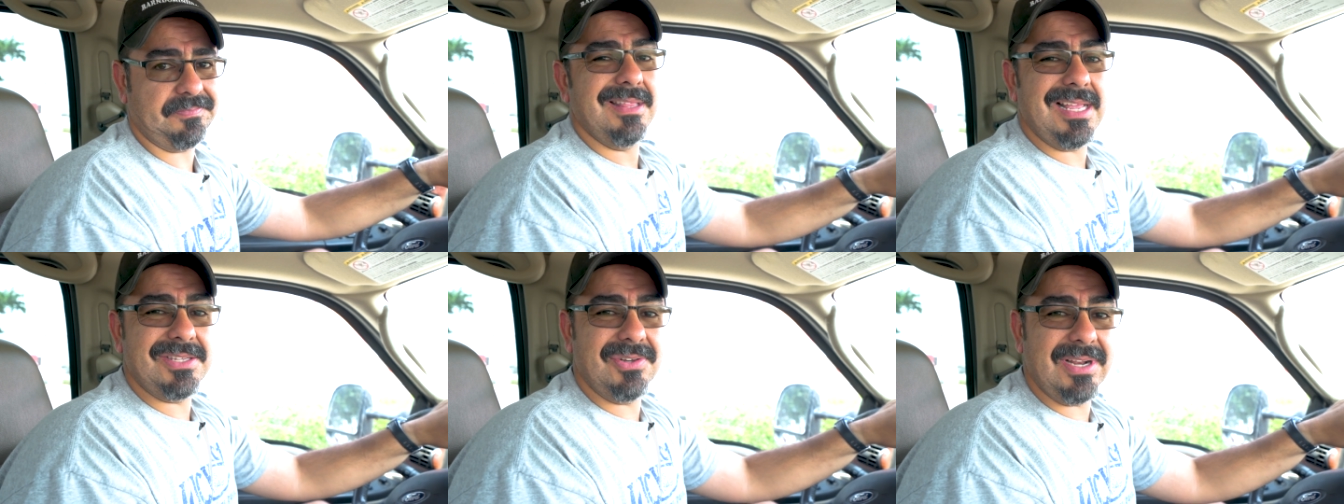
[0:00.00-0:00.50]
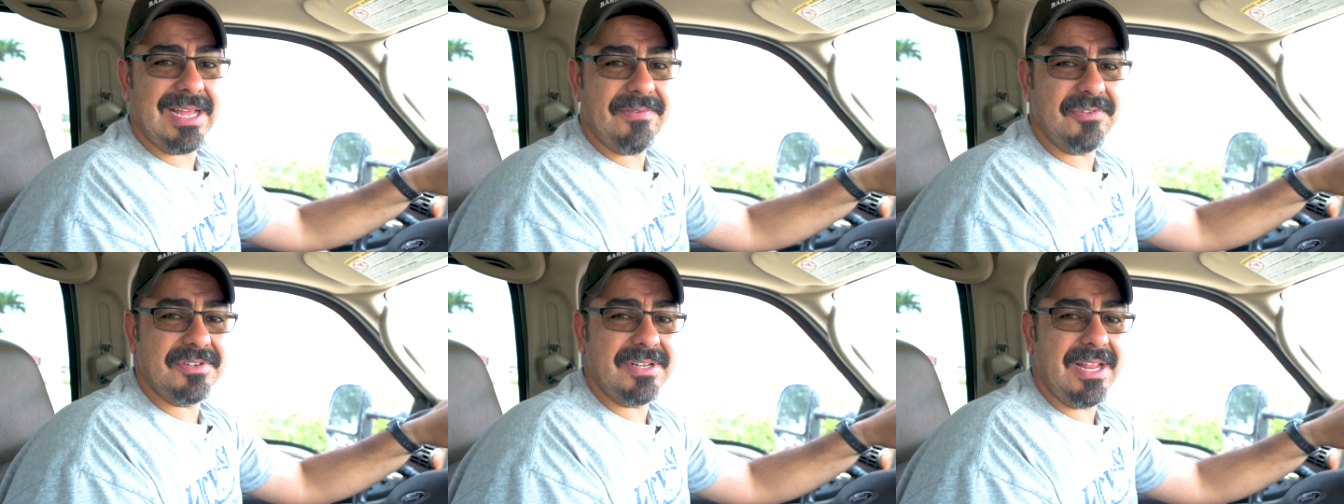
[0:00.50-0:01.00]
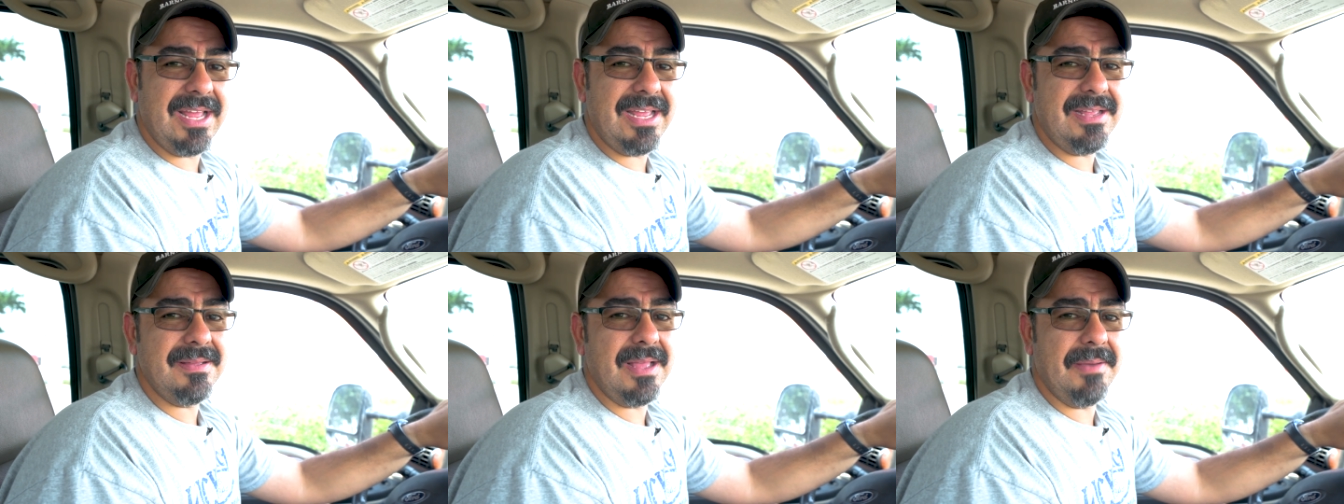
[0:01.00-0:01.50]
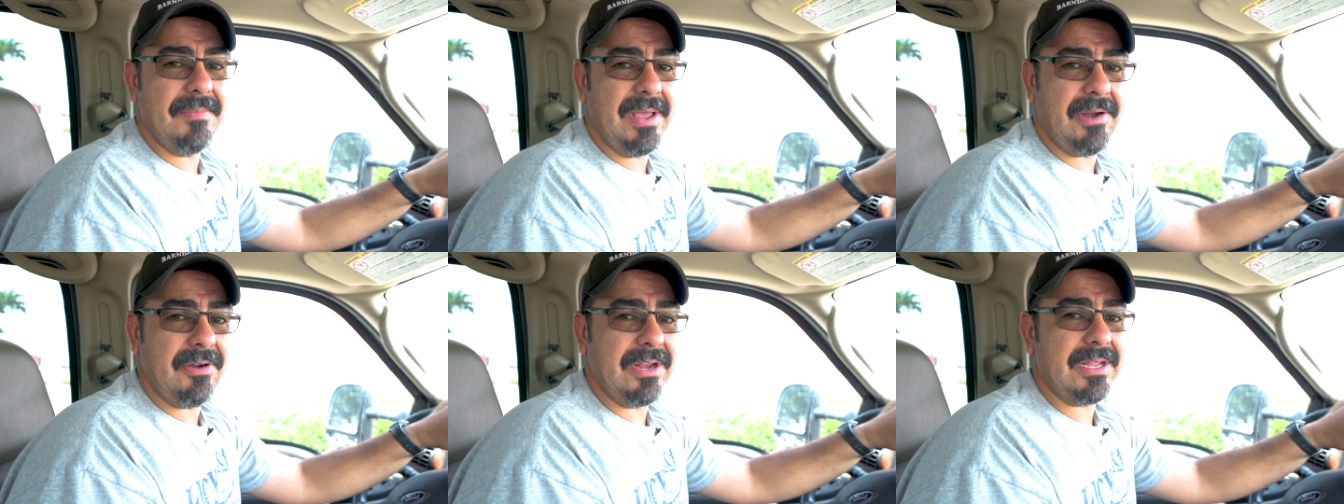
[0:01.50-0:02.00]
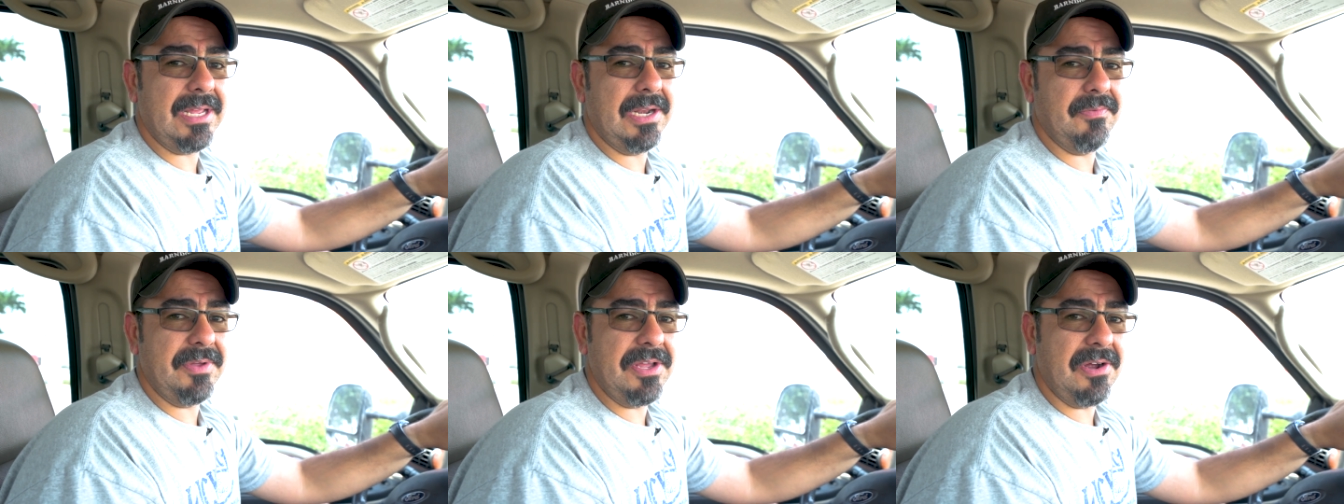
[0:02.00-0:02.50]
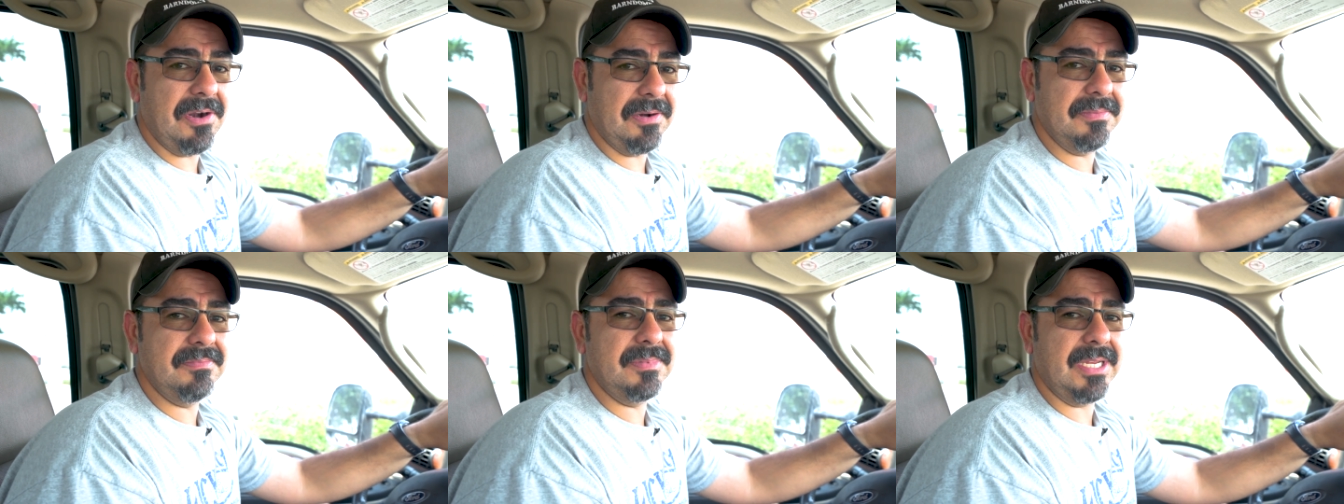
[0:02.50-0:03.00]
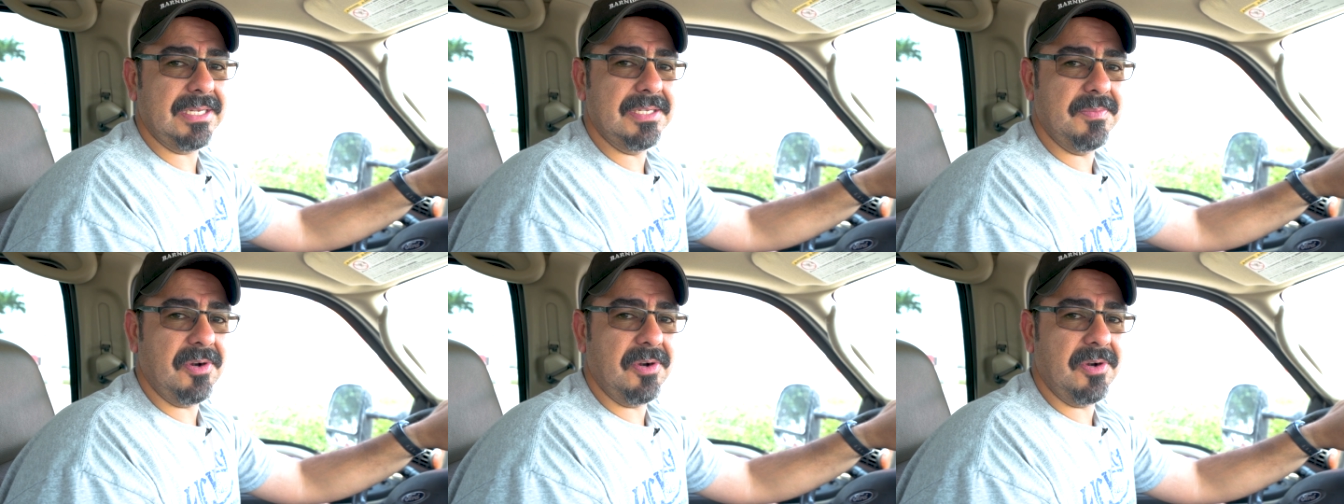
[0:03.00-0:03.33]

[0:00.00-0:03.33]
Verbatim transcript: That's all I got for today. I'm Erik, and we are Texas